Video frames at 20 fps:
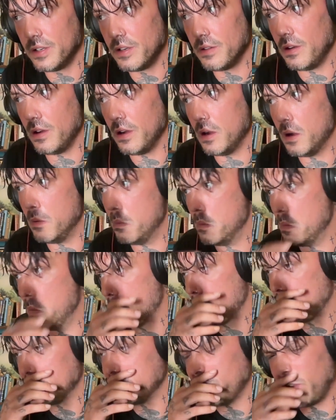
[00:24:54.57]

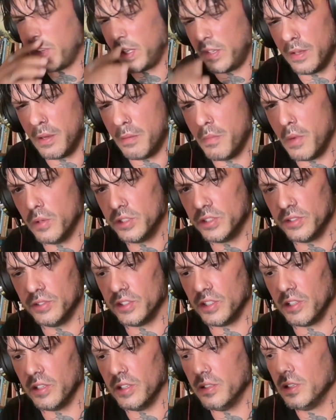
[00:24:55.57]
Because I think that
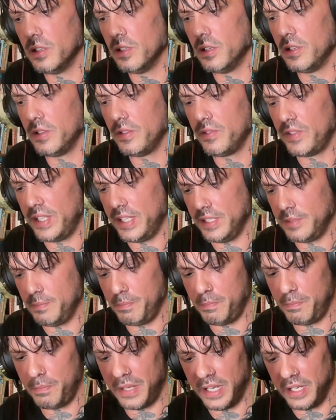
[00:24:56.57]
emotions are these
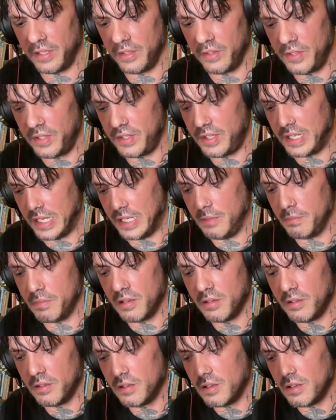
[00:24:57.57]
big, deep,